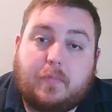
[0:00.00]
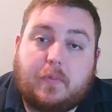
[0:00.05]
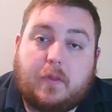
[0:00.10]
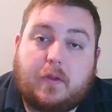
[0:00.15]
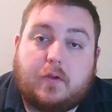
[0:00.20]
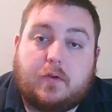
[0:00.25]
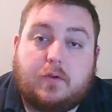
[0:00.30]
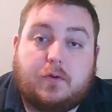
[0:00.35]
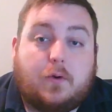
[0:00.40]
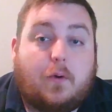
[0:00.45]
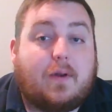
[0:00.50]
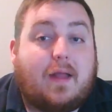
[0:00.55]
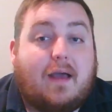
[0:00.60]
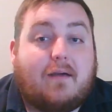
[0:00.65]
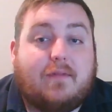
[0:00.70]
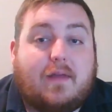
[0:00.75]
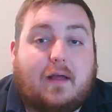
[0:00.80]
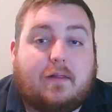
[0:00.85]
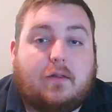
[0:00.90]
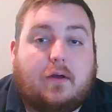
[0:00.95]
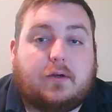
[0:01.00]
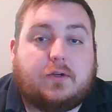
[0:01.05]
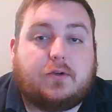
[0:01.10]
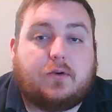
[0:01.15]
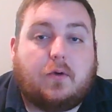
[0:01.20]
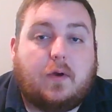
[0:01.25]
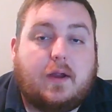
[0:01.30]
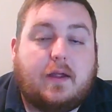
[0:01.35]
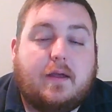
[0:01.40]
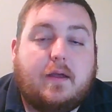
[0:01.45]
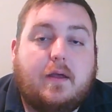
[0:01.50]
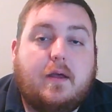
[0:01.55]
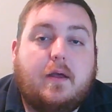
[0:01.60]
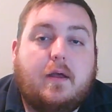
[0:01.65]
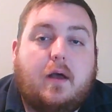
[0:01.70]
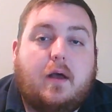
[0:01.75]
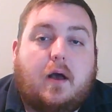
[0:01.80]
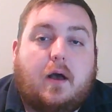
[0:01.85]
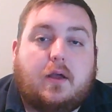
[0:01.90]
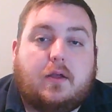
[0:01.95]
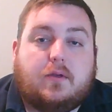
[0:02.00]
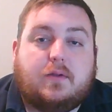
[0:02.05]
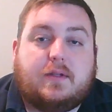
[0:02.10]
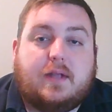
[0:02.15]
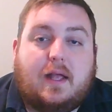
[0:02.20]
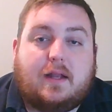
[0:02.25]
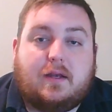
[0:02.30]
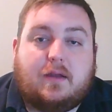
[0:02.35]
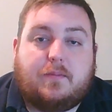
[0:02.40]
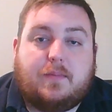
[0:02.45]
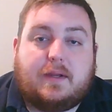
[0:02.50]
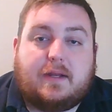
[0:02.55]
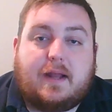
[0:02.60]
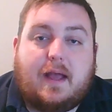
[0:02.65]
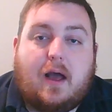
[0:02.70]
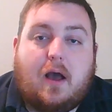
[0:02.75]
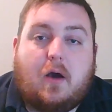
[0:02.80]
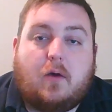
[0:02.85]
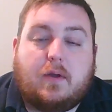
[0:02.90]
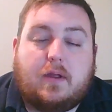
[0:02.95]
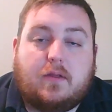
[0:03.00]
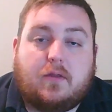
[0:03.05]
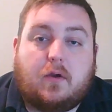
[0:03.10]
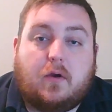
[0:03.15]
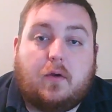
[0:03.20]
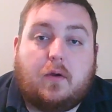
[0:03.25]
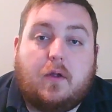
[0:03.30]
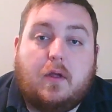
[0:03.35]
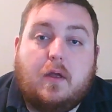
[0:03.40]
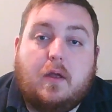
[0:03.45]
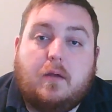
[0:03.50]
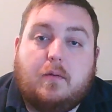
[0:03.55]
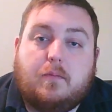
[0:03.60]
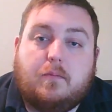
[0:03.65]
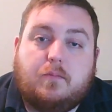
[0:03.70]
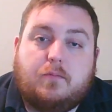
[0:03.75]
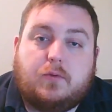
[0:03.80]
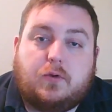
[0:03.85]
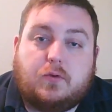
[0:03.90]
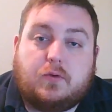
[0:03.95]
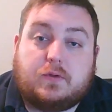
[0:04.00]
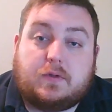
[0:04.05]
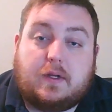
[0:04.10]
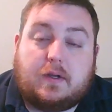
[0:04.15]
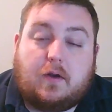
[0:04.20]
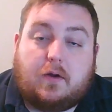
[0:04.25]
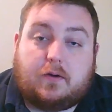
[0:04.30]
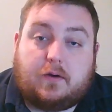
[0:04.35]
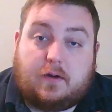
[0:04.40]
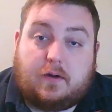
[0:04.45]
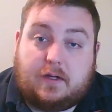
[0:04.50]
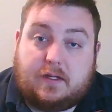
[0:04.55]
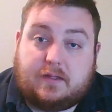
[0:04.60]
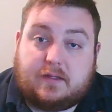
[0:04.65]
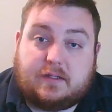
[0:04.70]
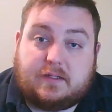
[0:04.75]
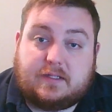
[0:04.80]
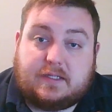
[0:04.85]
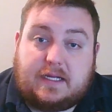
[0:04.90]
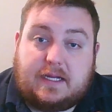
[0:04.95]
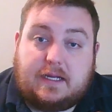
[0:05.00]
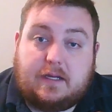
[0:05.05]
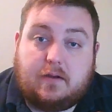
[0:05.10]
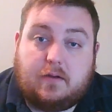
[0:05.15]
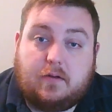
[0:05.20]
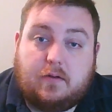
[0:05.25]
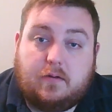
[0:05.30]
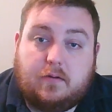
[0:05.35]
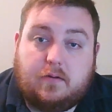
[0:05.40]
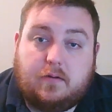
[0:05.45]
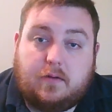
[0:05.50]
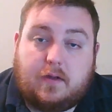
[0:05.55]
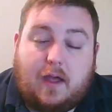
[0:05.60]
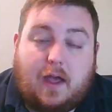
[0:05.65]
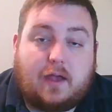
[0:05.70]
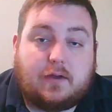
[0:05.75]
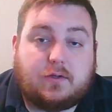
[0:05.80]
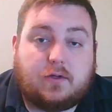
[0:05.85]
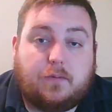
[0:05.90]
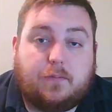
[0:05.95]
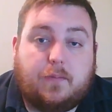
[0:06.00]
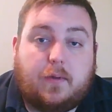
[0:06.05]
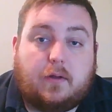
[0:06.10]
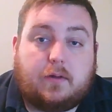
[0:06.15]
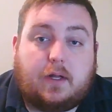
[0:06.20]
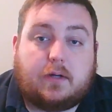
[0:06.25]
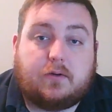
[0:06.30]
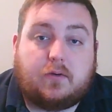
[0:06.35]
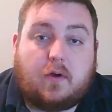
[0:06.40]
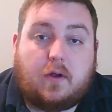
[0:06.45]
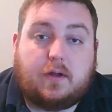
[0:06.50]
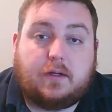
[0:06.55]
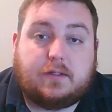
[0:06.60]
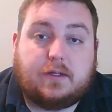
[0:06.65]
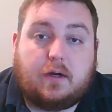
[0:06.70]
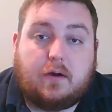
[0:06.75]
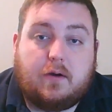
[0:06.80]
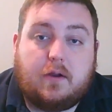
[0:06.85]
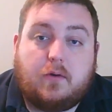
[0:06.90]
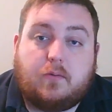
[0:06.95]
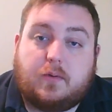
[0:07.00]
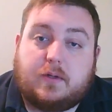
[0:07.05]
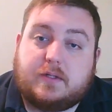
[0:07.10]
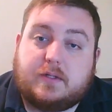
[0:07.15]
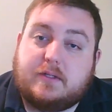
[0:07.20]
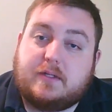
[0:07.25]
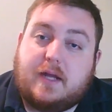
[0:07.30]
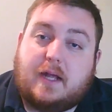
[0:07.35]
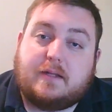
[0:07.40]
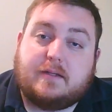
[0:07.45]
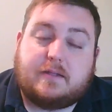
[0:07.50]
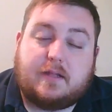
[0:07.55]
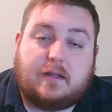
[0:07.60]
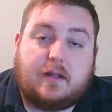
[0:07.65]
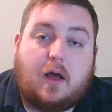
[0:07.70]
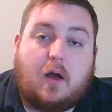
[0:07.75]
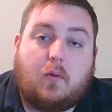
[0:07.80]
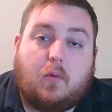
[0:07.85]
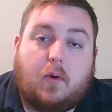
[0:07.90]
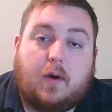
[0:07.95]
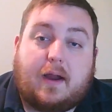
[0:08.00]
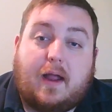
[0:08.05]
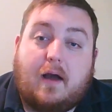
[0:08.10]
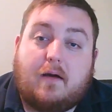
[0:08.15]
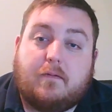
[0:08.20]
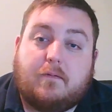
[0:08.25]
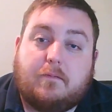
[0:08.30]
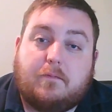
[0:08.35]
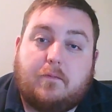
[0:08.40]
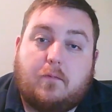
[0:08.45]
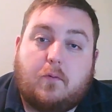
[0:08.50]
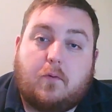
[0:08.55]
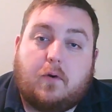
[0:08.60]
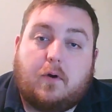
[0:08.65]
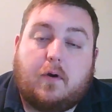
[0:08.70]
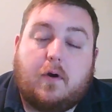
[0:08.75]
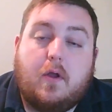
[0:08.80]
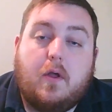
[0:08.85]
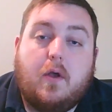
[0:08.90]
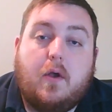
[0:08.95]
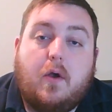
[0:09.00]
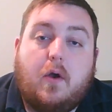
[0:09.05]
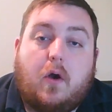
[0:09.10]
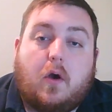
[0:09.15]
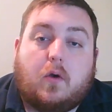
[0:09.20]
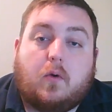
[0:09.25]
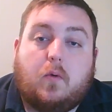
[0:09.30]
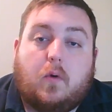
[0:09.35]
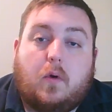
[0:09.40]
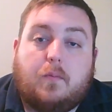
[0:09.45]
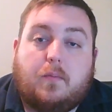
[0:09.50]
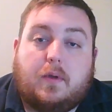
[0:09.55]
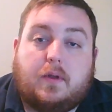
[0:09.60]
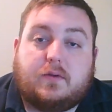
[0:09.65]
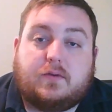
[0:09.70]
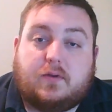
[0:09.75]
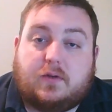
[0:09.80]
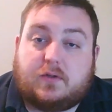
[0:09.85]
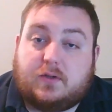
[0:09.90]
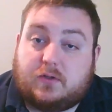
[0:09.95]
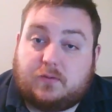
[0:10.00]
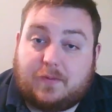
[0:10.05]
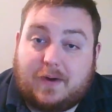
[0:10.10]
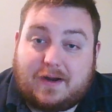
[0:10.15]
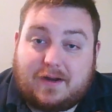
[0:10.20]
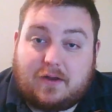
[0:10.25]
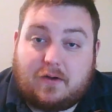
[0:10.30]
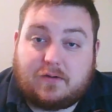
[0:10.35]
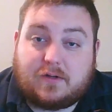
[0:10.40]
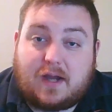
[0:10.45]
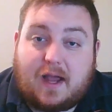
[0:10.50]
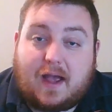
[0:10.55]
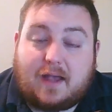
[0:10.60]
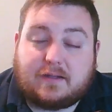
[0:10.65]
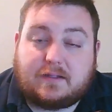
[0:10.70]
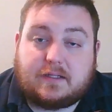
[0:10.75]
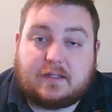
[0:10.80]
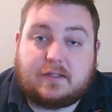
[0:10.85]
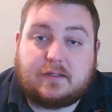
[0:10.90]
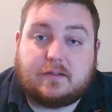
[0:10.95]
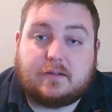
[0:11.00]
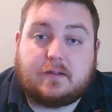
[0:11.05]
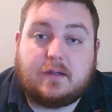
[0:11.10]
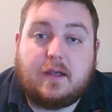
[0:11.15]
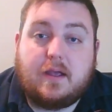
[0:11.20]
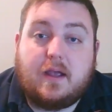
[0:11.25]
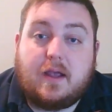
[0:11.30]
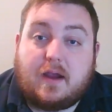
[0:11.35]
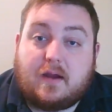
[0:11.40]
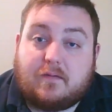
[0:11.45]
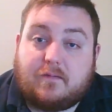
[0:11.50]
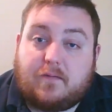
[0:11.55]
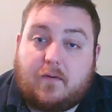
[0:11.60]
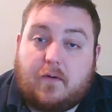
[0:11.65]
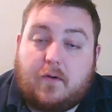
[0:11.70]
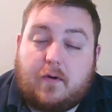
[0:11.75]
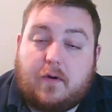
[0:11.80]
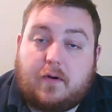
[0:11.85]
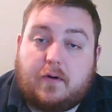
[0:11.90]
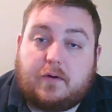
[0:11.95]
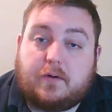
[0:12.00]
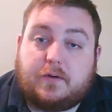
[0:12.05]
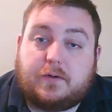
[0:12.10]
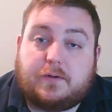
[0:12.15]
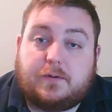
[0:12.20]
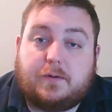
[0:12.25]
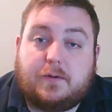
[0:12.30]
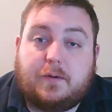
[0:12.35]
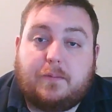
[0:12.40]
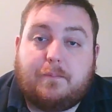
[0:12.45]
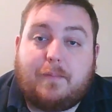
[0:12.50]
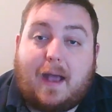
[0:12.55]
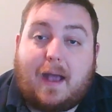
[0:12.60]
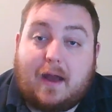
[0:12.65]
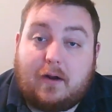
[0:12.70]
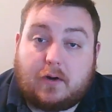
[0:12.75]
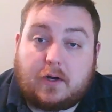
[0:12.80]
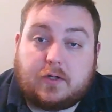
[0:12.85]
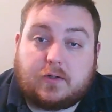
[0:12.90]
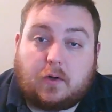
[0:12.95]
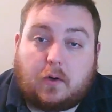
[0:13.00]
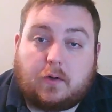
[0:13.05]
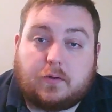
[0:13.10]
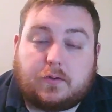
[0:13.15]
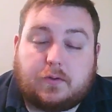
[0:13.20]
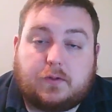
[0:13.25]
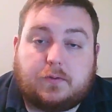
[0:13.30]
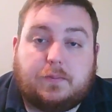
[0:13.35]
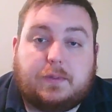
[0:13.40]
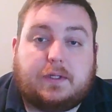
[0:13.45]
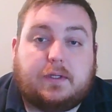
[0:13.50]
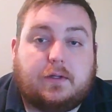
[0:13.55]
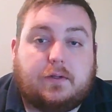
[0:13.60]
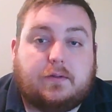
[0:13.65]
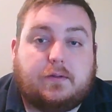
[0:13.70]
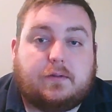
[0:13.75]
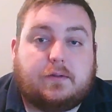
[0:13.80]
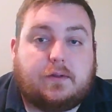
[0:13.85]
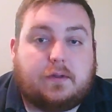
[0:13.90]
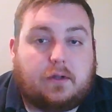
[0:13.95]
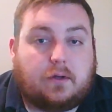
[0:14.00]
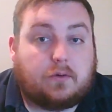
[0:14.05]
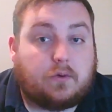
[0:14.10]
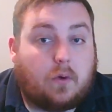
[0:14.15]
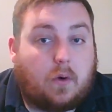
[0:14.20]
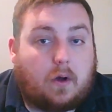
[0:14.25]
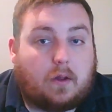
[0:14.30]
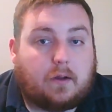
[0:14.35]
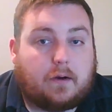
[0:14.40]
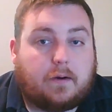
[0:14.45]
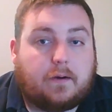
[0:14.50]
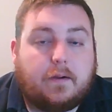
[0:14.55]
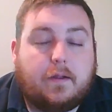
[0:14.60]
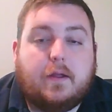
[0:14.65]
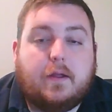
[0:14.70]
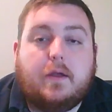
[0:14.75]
you don't have that luxury. You tend to be now either using underneath the seat as your electronics area, which tends to not work out for equipment such as radio chassis, inverters, battery chargers because they're taller.